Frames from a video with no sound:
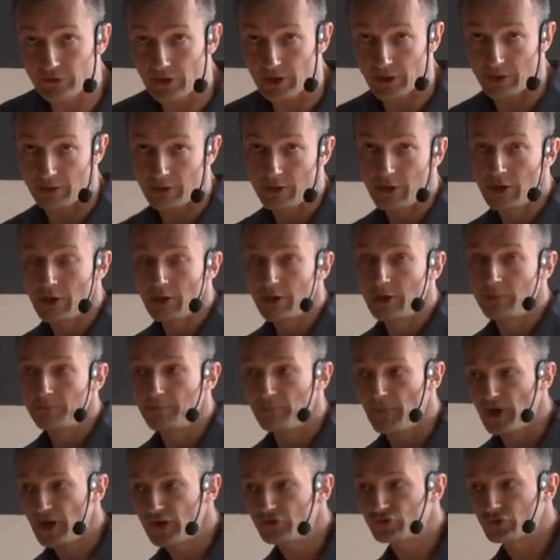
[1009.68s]
are
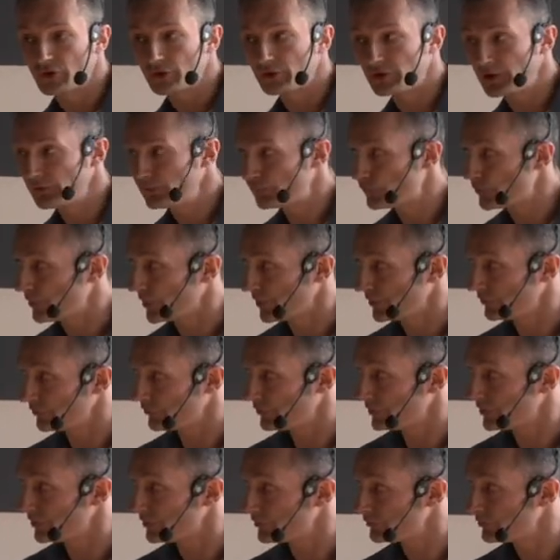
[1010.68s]
major
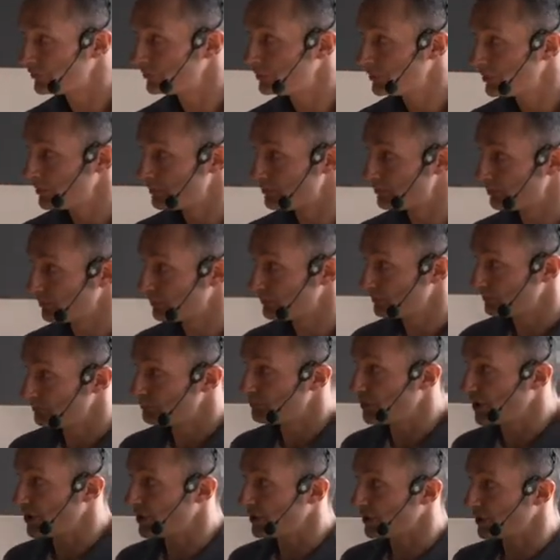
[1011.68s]
differences
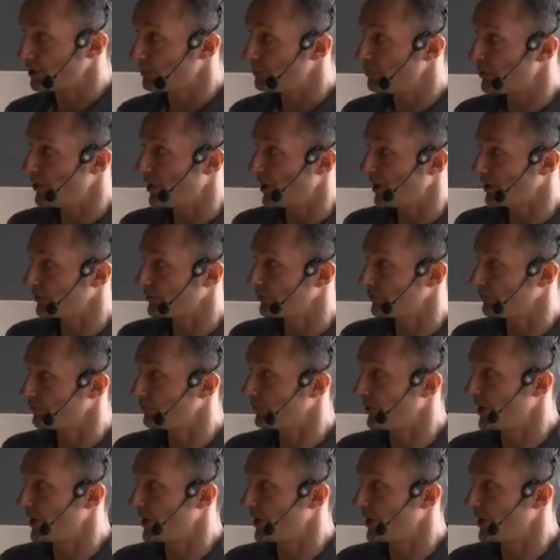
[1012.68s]
being a part of